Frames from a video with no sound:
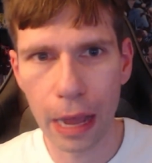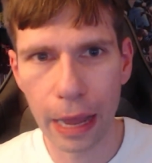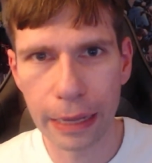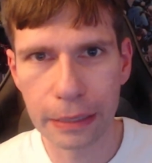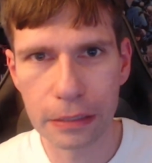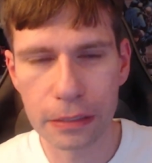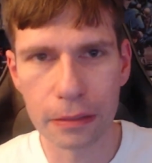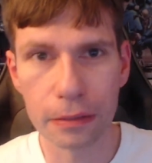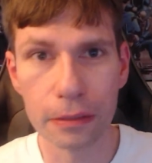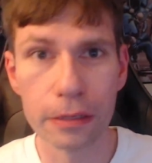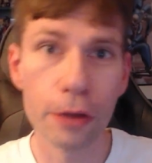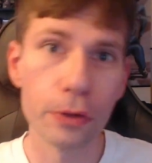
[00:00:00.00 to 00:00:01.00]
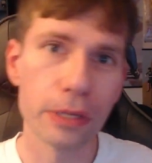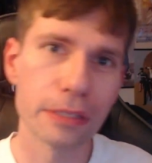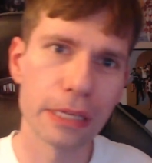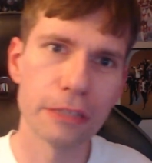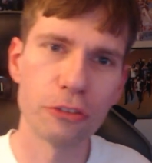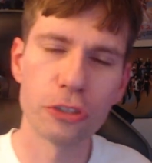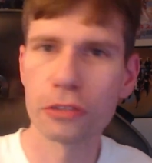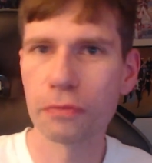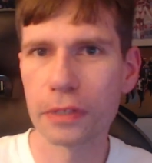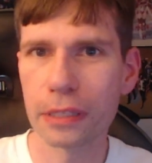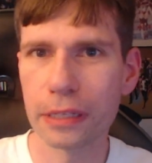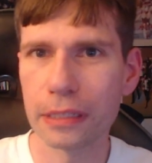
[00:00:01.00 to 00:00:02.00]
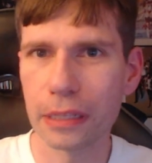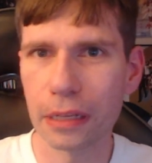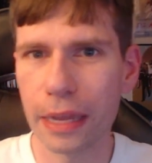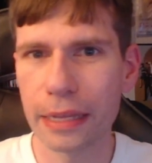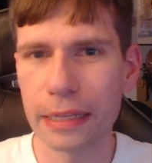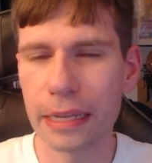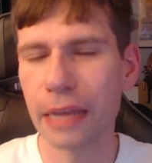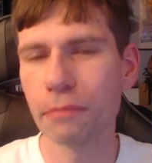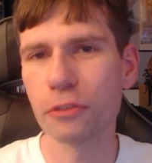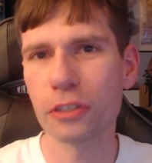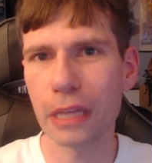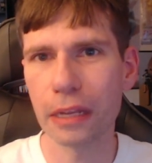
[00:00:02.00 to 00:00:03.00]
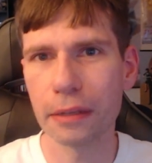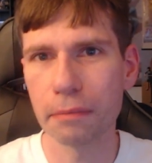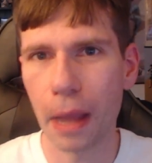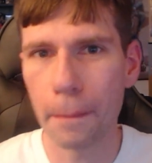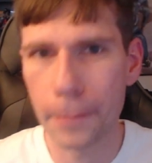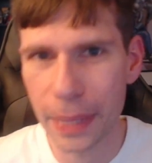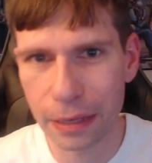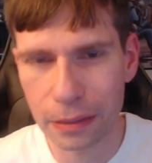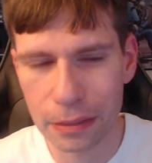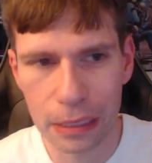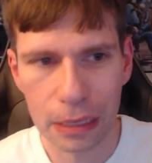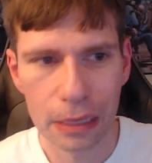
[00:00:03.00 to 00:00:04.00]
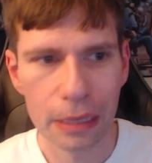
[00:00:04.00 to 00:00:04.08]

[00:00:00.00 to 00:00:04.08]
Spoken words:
I noticed they just recently delayed the game just a bit.